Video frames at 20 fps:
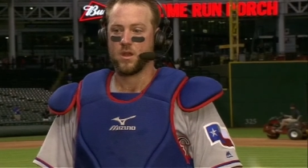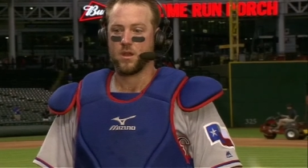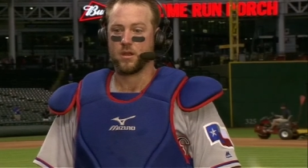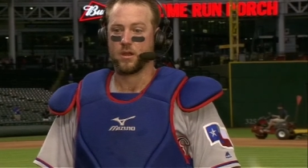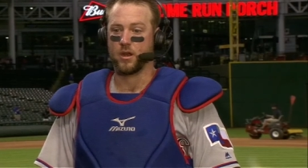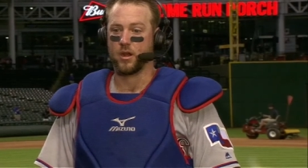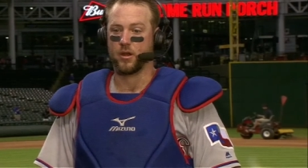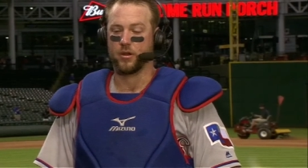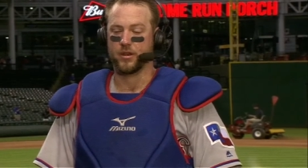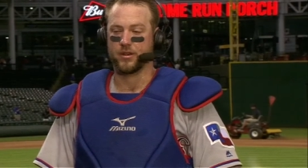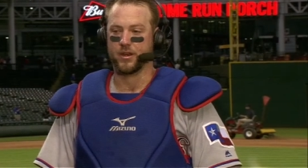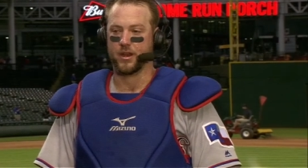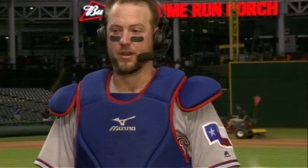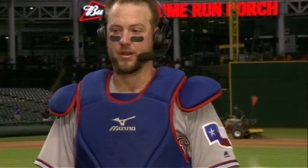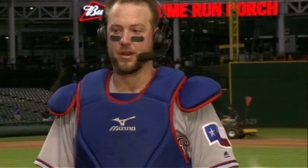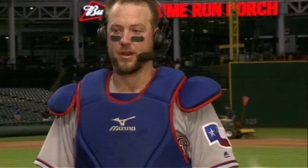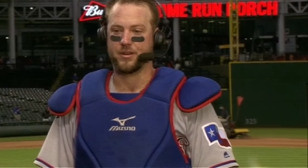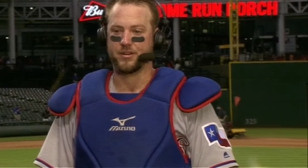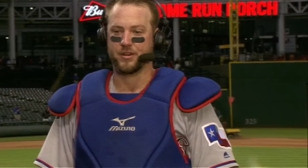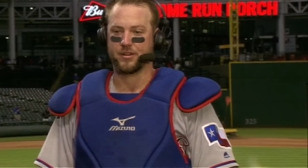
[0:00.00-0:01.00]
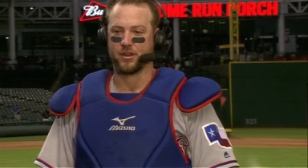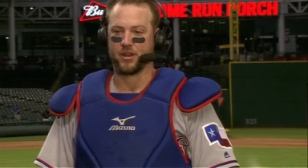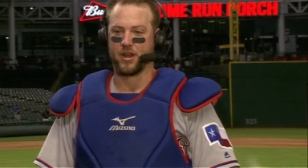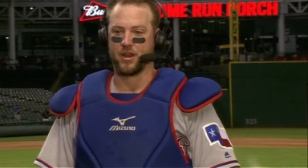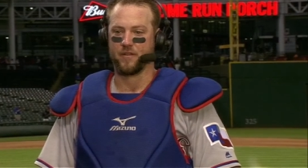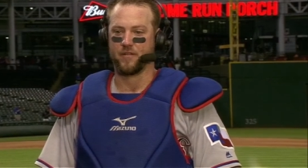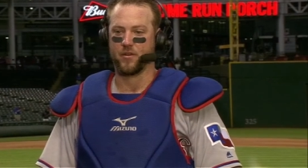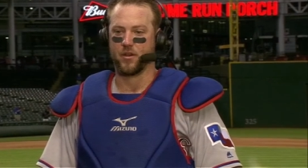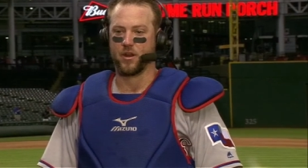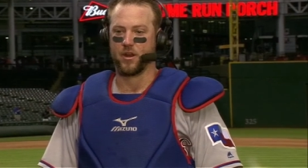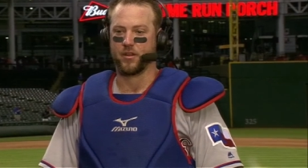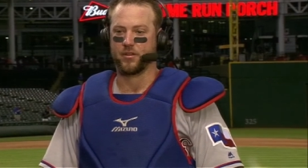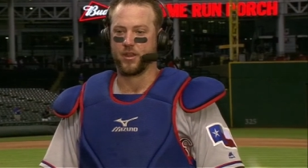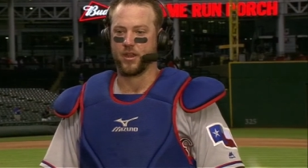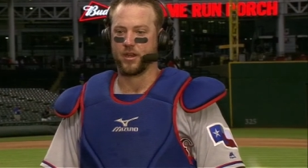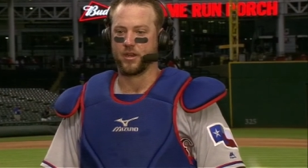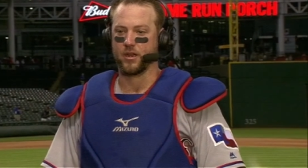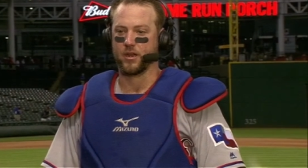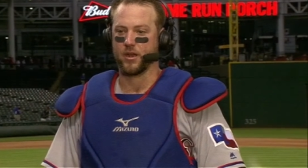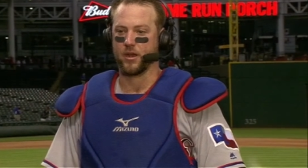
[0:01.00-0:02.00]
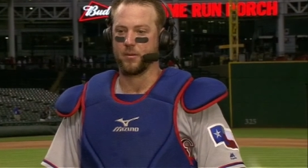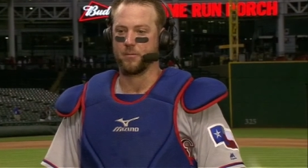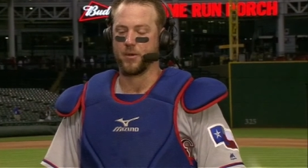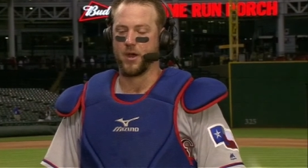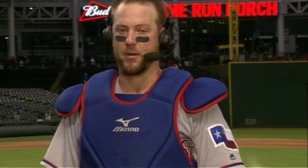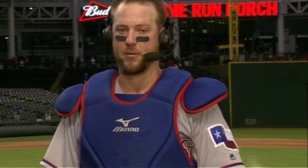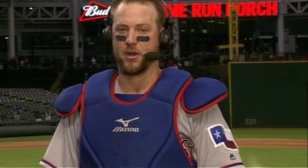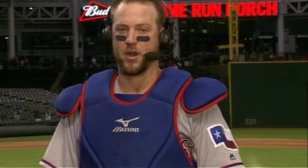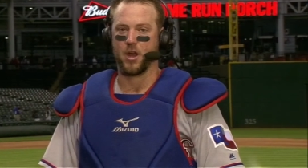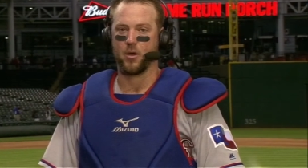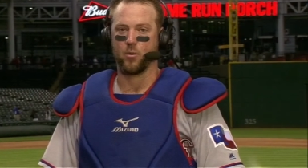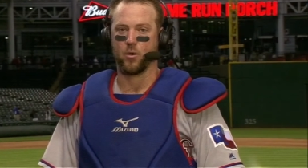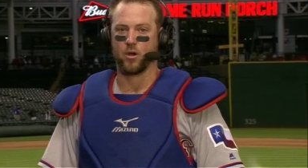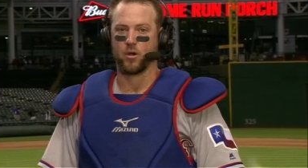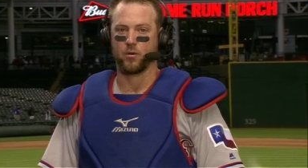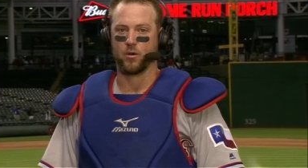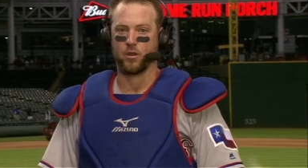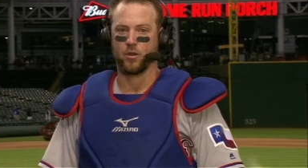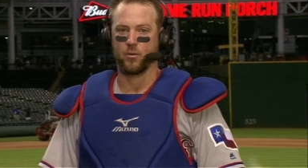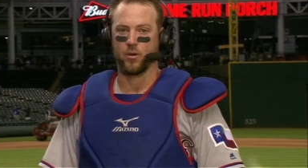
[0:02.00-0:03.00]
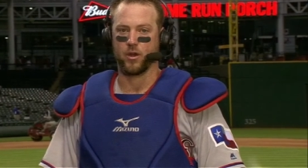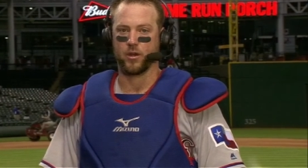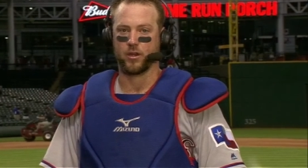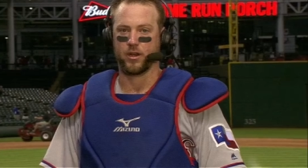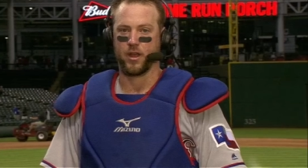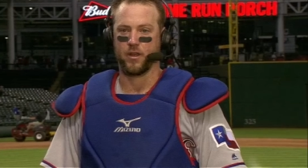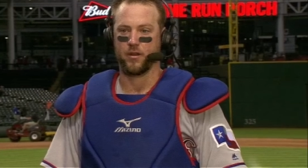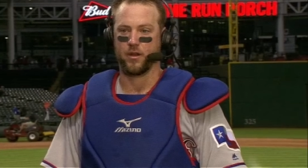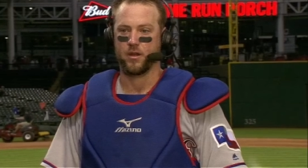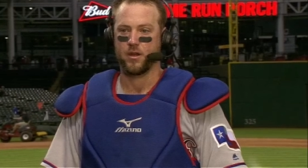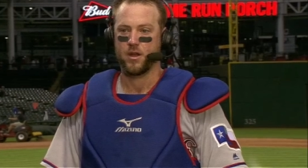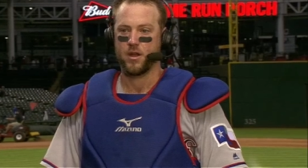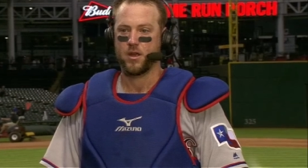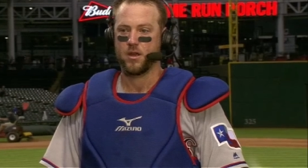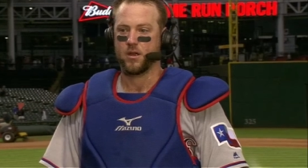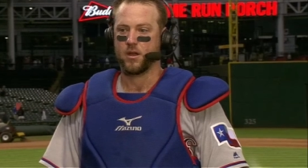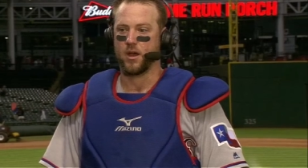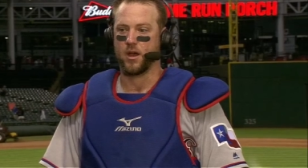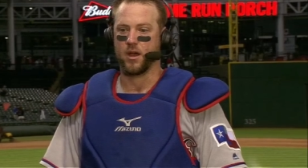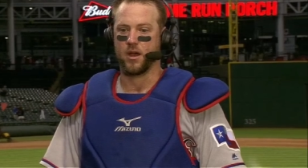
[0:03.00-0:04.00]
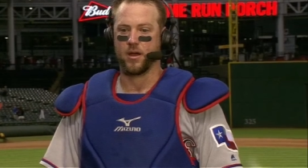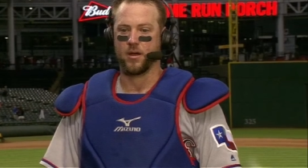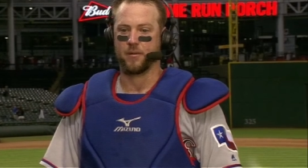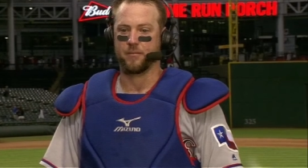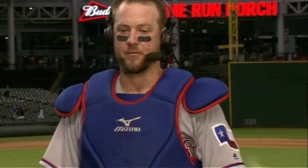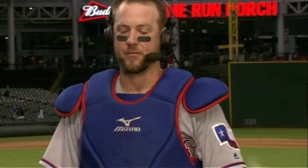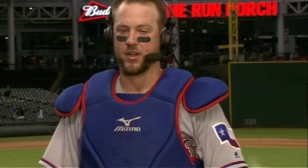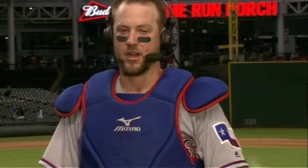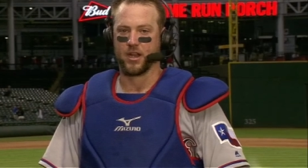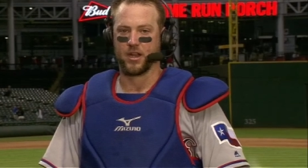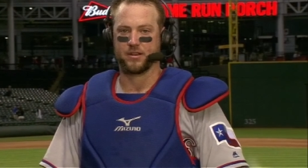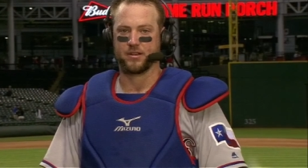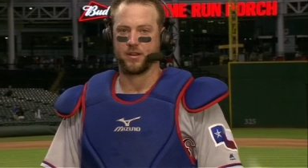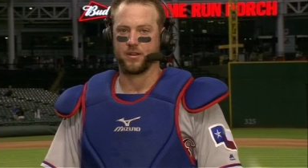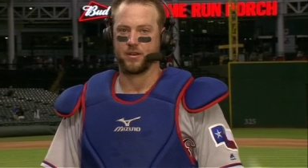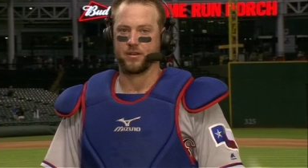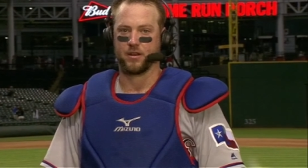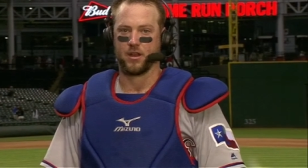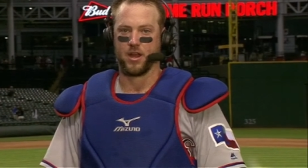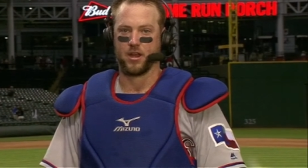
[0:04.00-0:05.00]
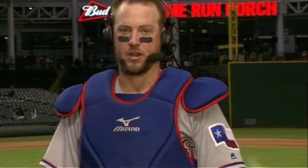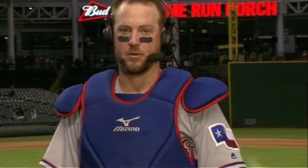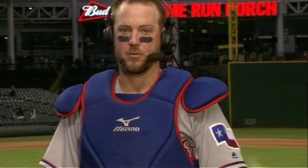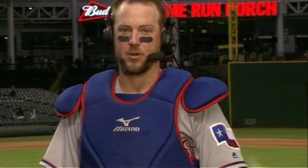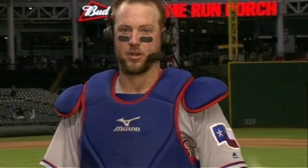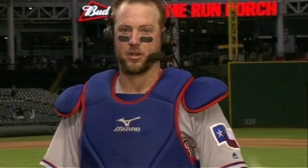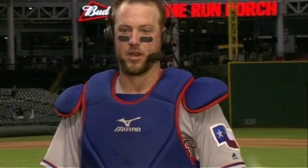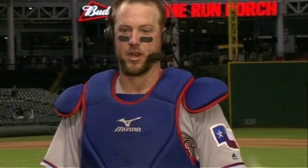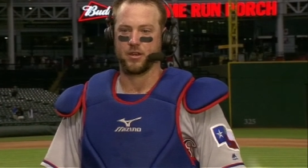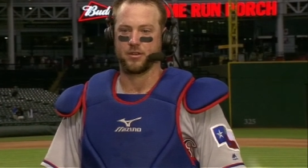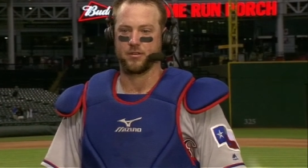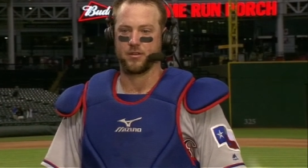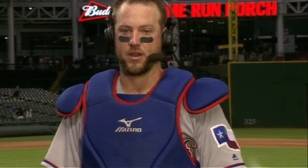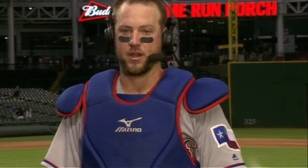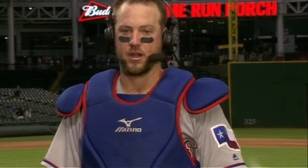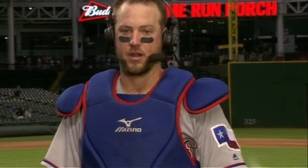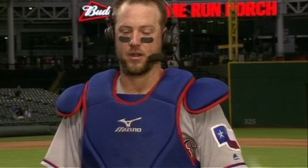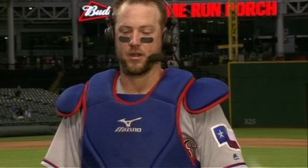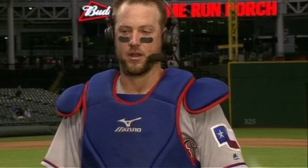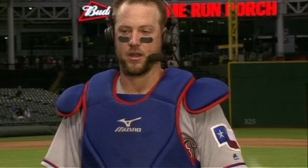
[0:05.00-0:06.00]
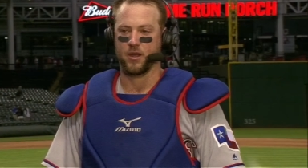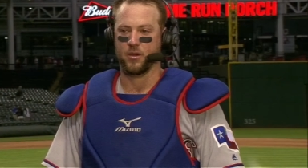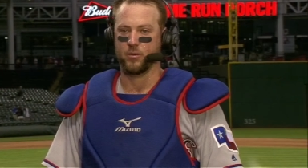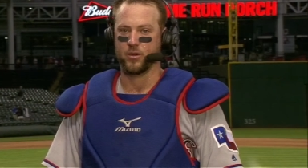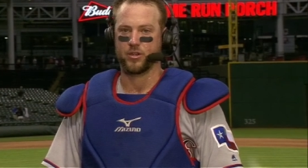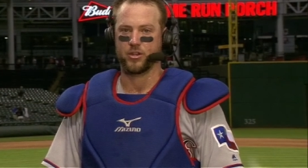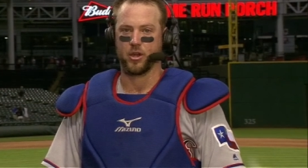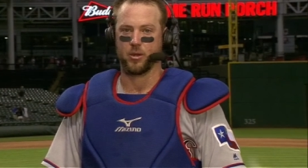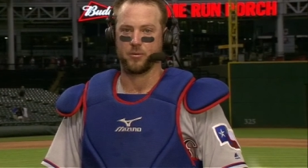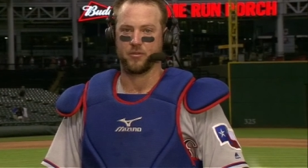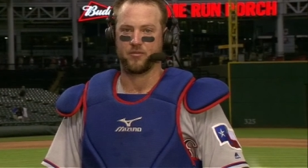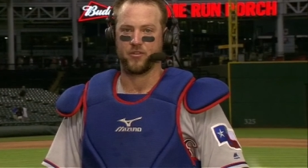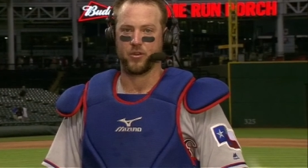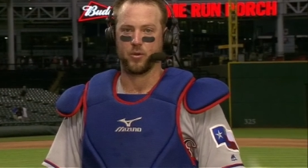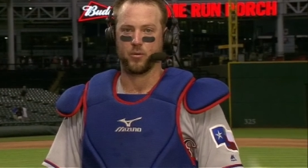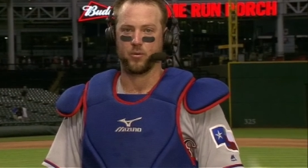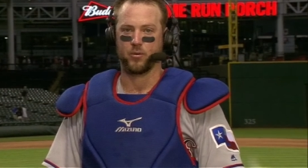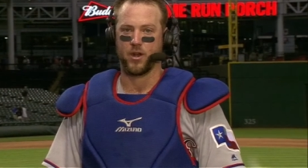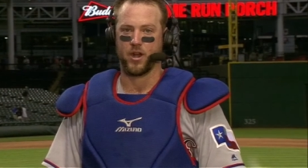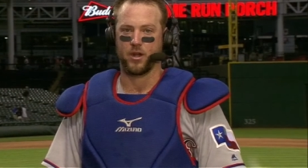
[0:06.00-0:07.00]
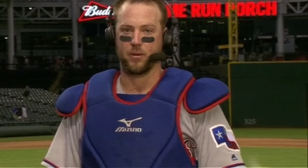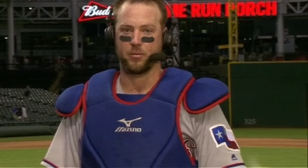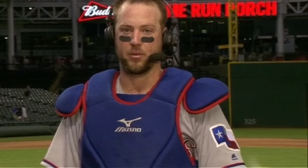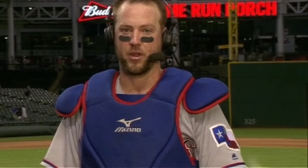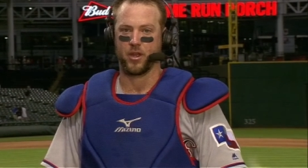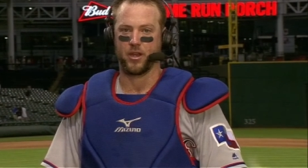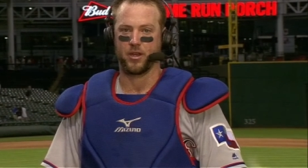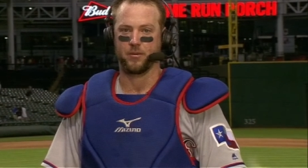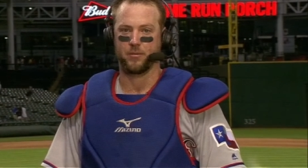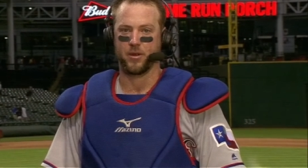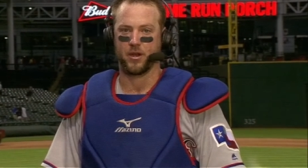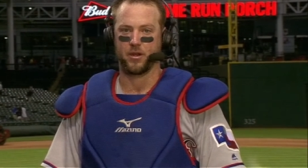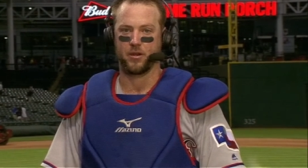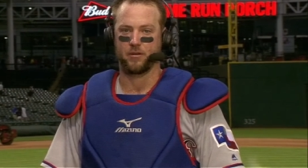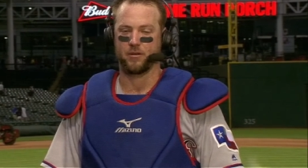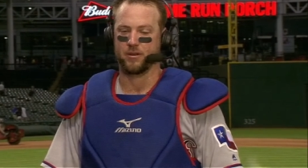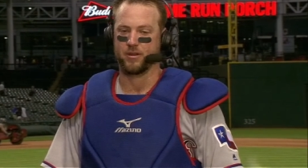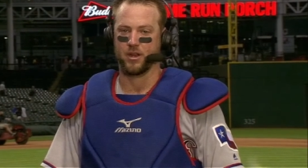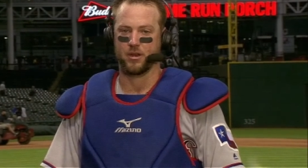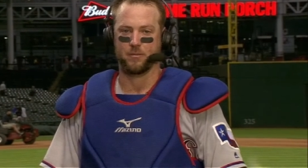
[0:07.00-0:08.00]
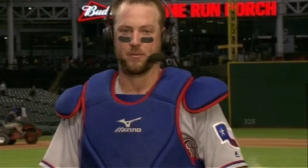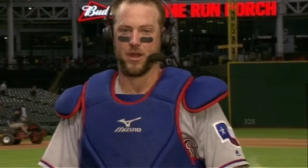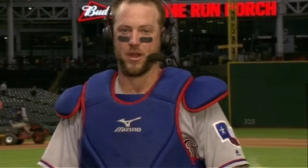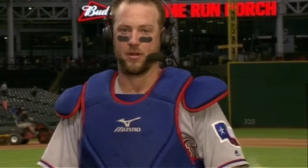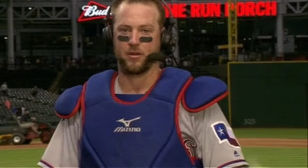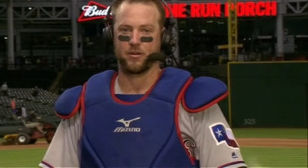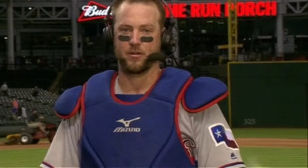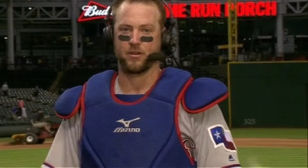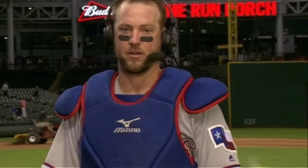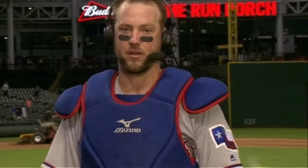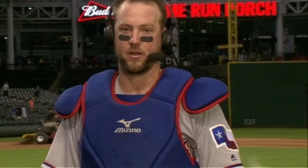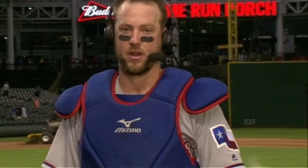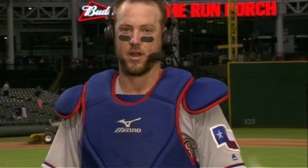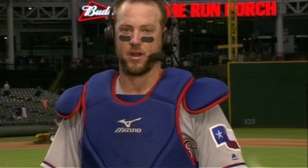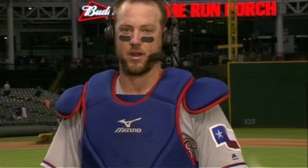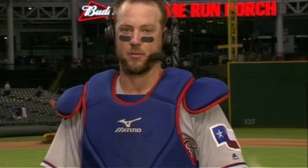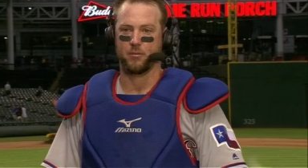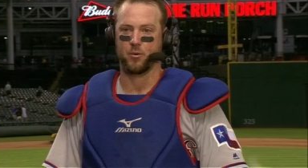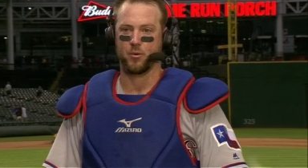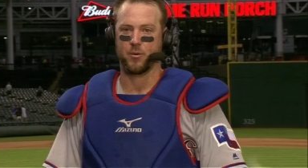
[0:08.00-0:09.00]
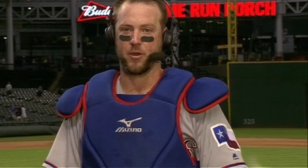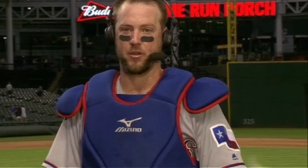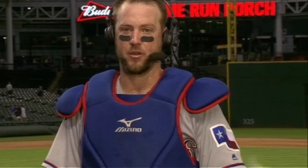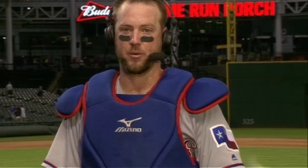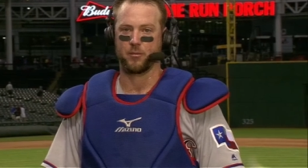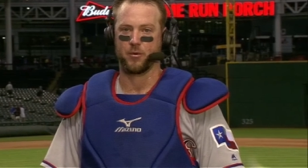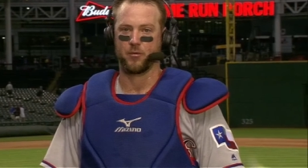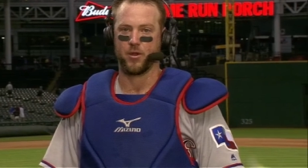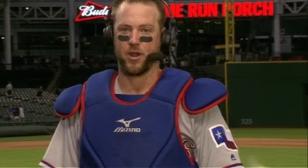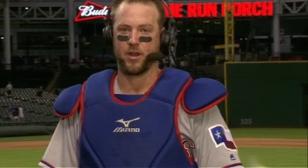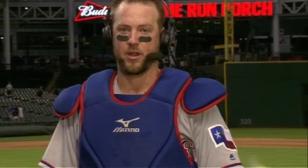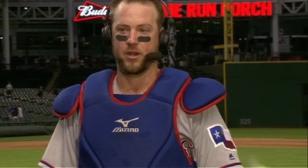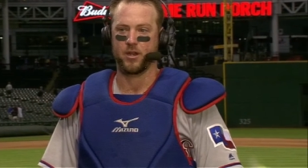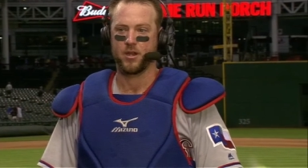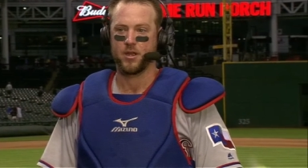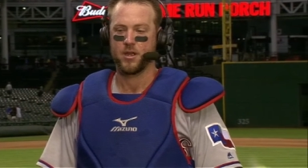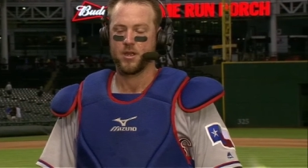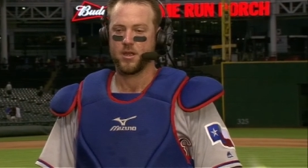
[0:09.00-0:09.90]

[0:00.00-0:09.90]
You know, it, it, it's just a lot of fun. I think uh, Bobby and I work really well together. Um, like I said, there's a lot of communication there, and uh, we show up to the field, we're ready to play. Depend, doesn't matter who's in the lineup, we're both going to be ready.